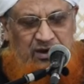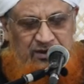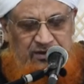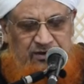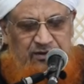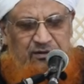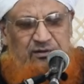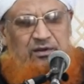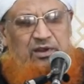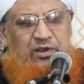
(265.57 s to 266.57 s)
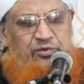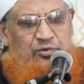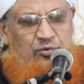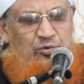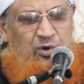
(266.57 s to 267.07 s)
This
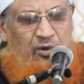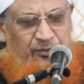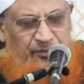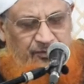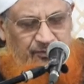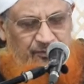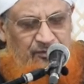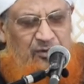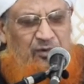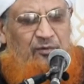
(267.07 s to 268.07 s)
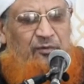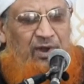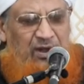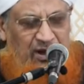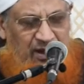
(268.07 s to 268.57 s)
issue of
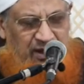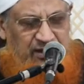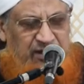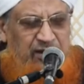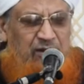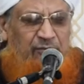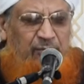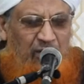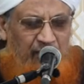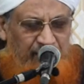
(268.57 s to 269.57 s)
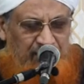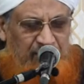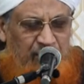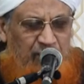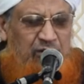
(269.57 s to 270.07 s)
finality of
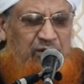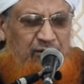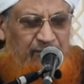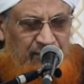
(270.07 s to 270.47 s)
prophethood